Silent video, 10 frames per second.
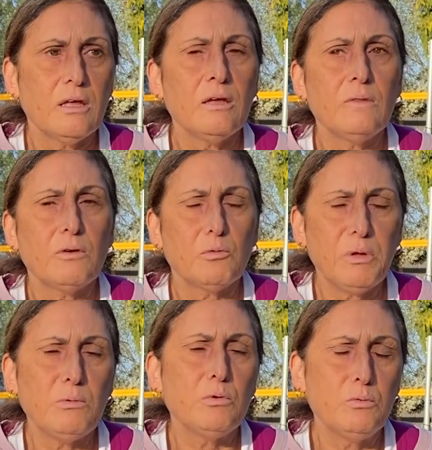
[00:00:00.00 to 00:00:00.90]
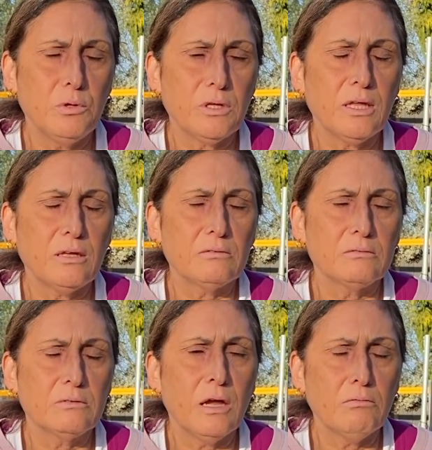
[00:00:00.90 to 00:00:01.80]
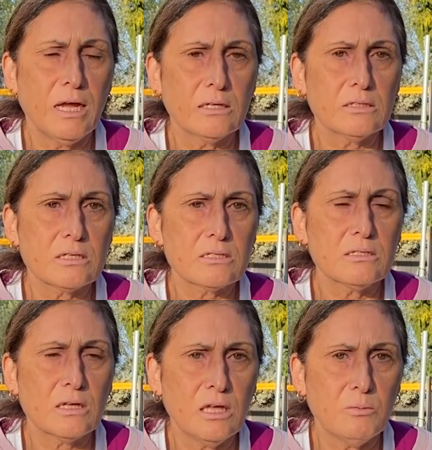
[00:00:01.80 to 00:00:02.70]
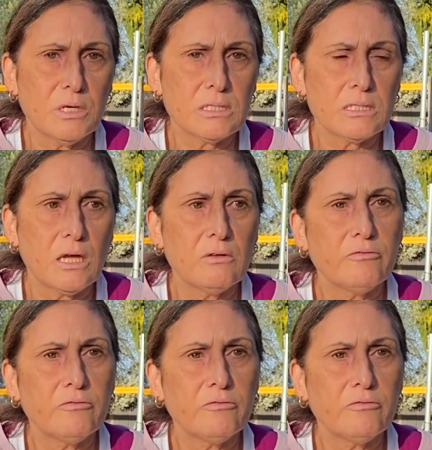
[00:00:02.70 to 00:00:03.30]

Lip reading: and there are people working around us to keep us safe.